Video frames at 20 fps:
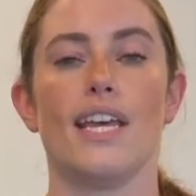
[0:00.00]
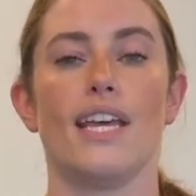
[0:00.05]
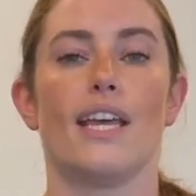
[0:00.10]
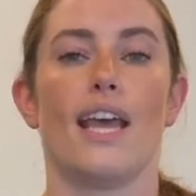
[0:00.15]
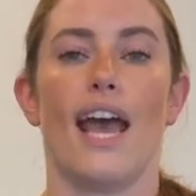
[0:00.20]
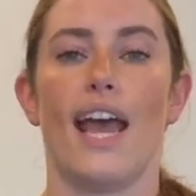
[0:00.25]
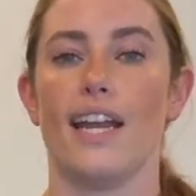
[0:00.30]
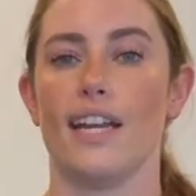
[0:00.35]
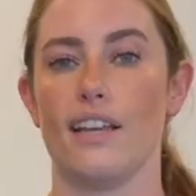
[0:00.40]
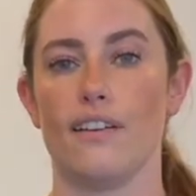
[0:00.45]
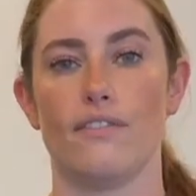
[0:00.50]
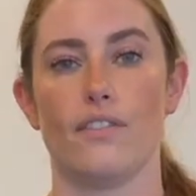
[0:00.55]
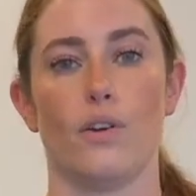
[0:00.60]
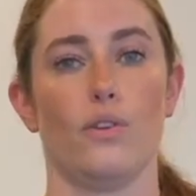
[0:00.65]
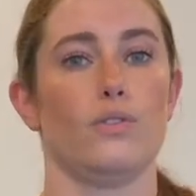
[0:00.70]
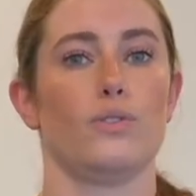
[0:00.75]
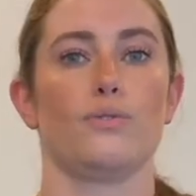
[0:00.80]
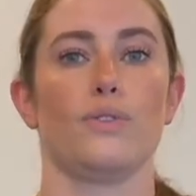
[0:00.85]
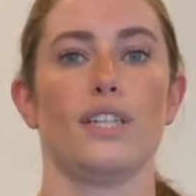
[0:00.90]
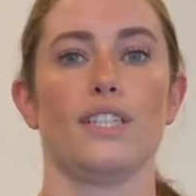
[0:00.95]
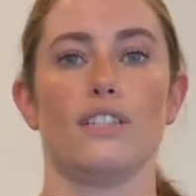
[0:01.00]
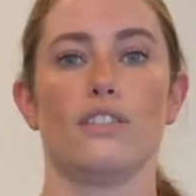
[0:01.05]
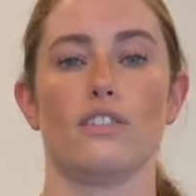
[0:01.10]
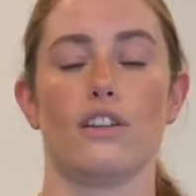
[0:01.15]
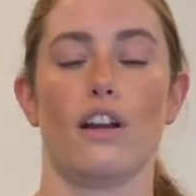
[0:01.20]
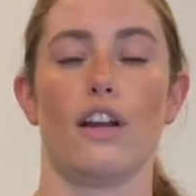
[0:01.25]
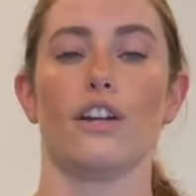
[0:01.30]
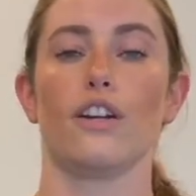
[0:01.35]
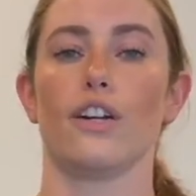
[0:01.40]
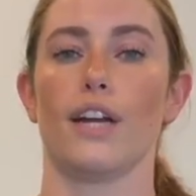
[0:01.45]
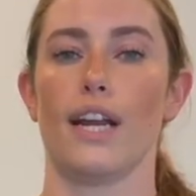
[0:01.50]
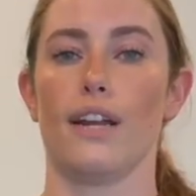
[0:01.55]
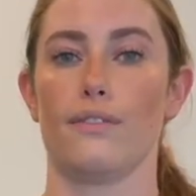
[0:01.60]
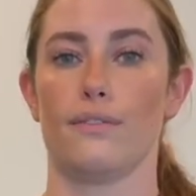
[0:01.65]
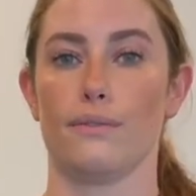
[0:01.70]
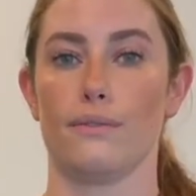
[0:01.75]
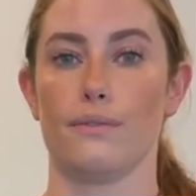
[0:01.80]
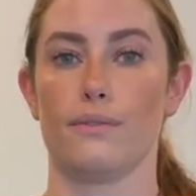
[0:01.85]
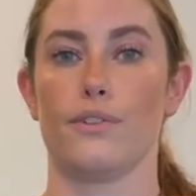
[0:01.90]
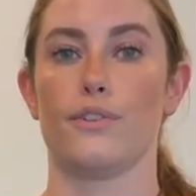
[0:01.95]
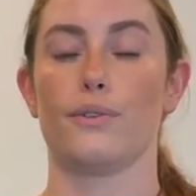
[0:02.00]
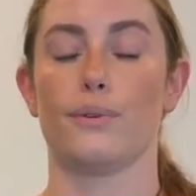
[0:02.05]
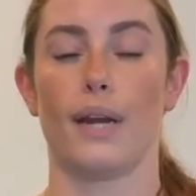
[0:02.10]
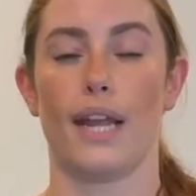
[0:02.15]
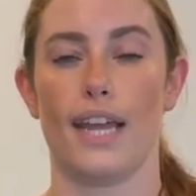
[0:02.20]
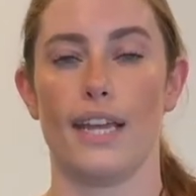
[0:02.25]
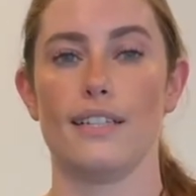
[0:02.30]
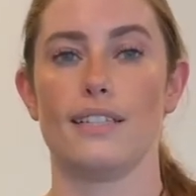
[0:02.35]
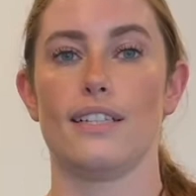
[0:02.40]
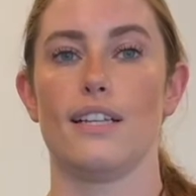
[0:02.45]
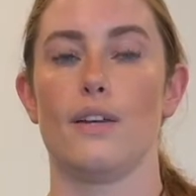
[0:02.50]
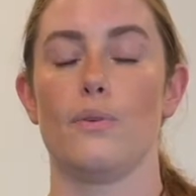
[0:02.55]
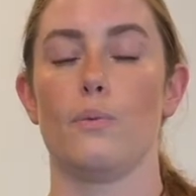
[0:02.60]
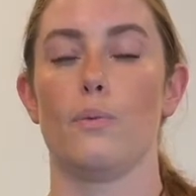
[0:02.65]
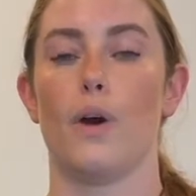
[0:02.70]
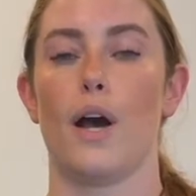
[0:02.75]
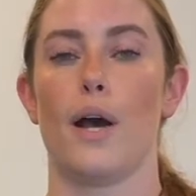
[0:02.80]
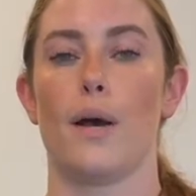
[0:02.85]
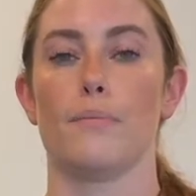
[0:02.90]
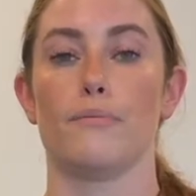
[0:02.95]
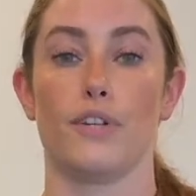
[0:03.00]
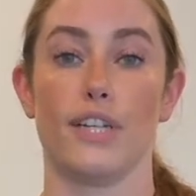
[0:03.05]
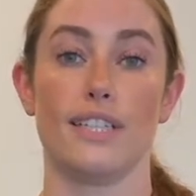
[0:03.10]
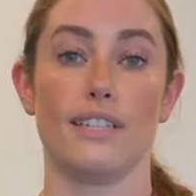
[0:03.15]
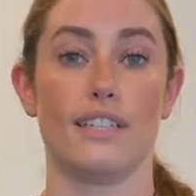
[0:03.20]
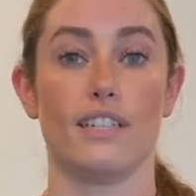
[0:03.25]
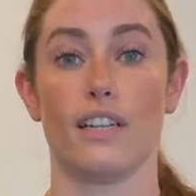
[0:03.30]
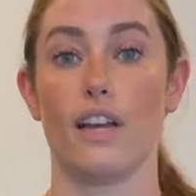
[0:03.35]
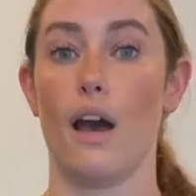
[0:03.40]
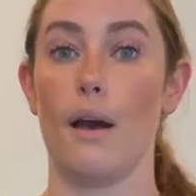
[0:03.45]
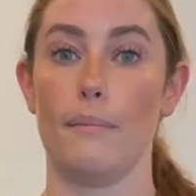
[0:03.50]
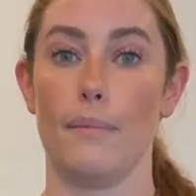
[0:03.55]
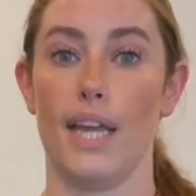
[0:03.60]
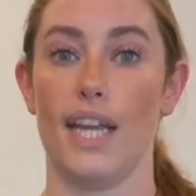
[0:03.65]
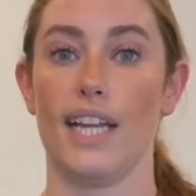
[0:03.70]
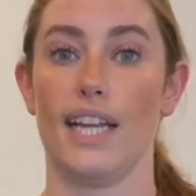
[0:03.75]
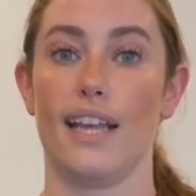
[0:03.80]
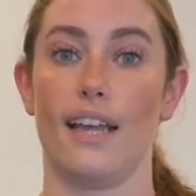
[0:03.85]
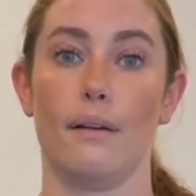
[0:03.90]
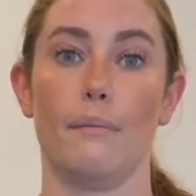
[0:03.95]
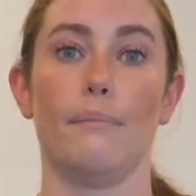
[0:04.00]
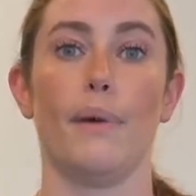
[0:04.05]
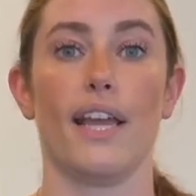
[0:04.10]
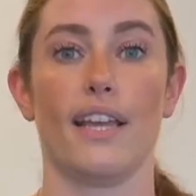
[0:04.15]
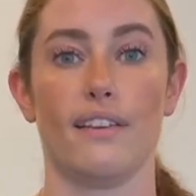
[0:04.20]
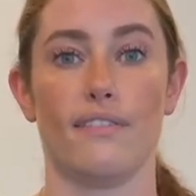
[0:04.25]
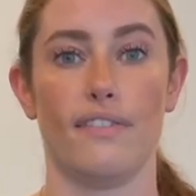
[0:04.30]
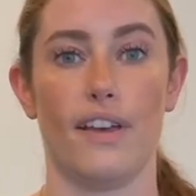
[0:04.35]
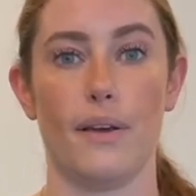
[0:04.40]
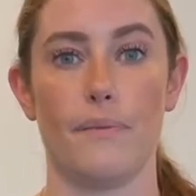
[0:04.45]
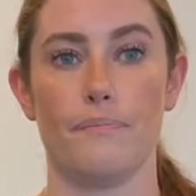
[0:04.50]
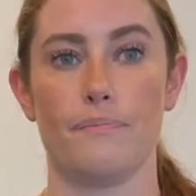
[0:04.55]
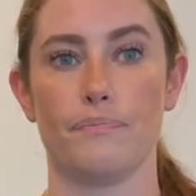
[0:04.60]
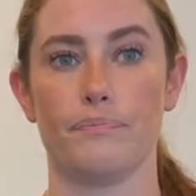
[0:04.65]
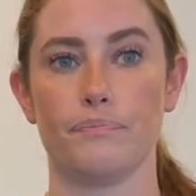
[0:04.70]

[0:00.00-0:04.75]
any of those reasons are a great reason to come in and get a bike fit.